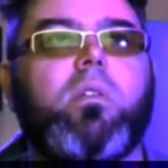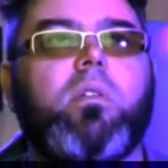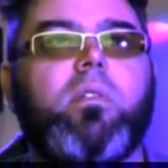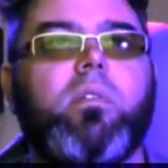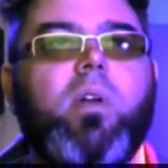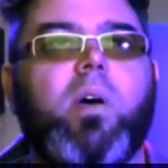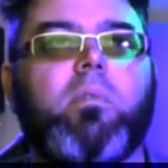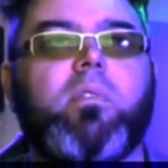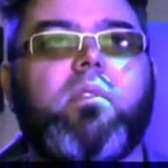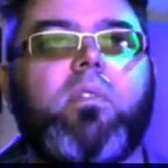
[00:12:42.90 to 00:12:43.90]
Let's see what
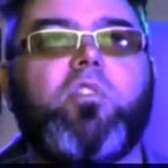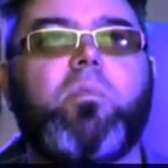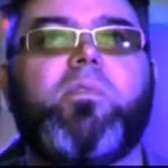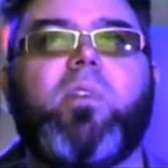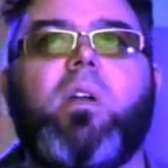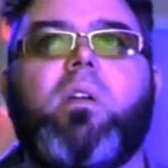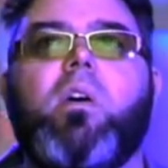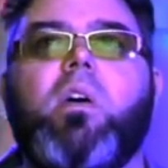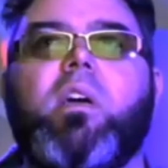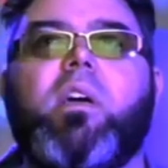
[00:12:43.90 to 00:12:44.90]
happens. This will be fun
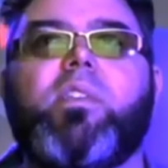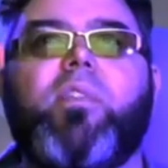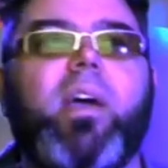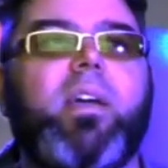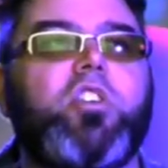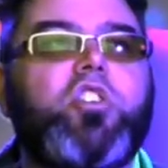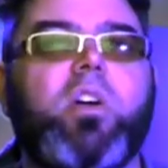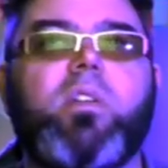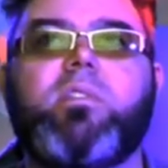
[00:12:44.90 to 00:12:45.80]
because if I can share this